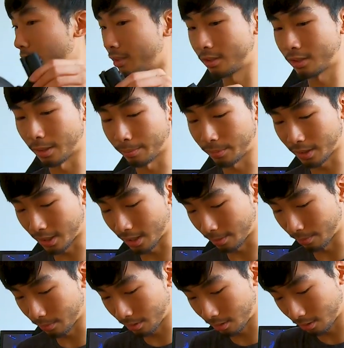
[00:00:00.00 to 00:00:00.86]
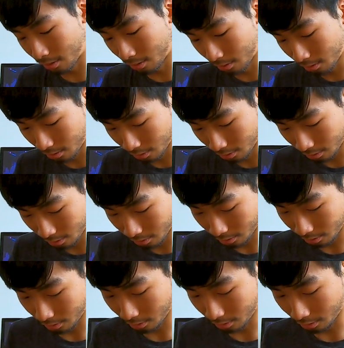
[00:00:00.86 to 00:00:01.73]
sometimes.
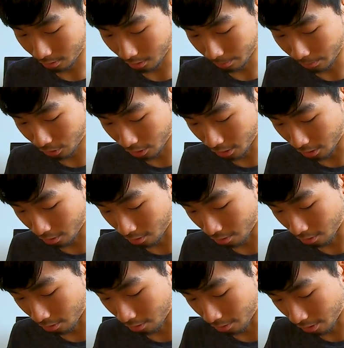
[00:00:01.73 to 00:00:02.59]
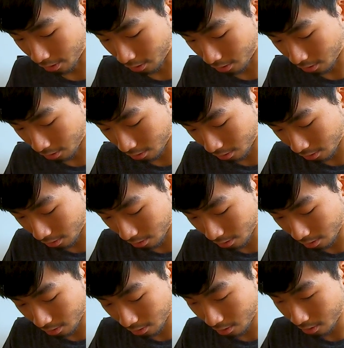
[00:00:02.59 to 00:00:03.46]
Let me check all the lights.
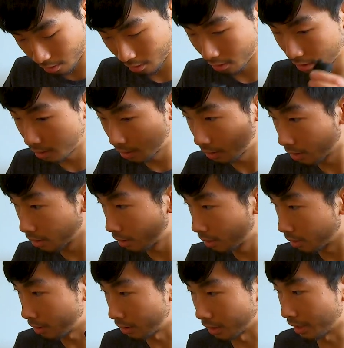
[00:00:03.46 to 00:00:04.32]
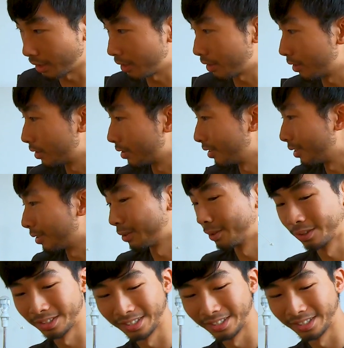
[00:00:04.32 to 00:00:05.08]
Yeah, no,